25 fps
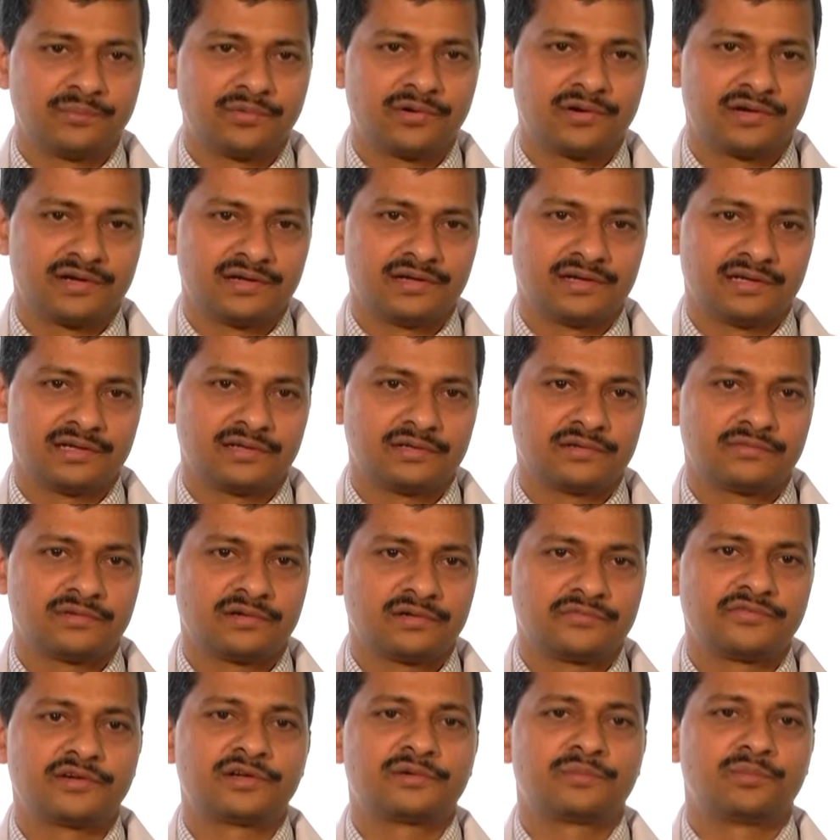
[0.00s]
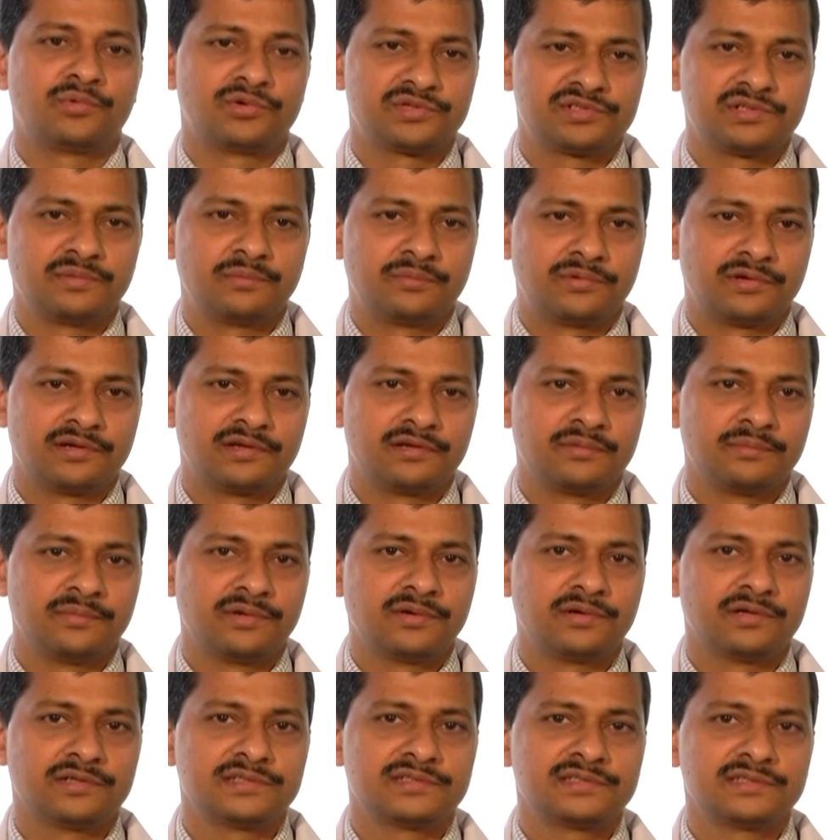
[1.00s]
important, of utmost importance,
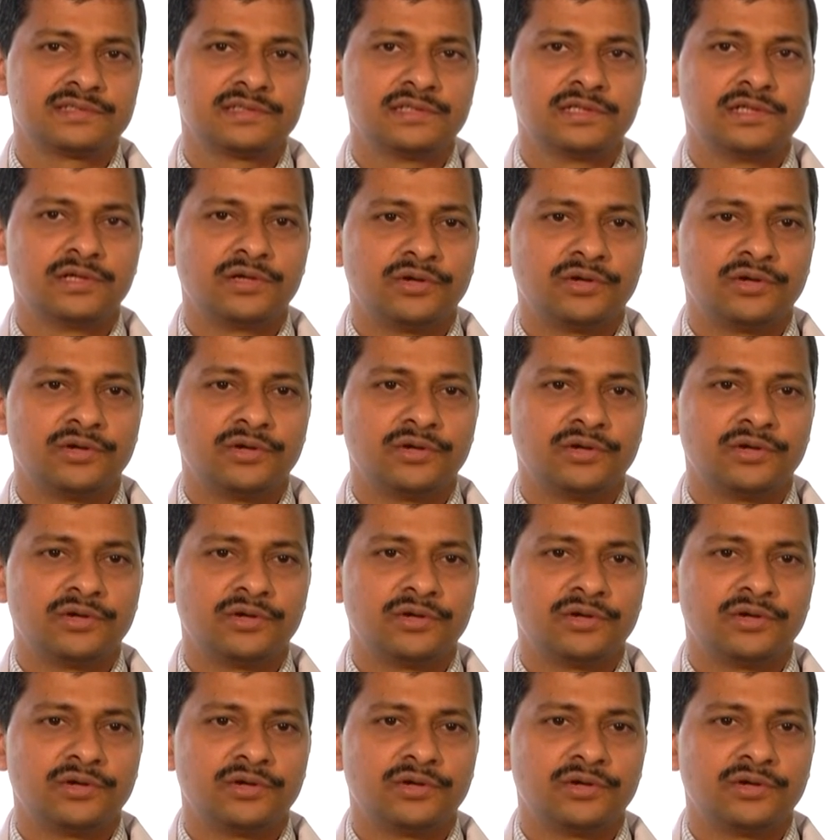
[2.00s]
because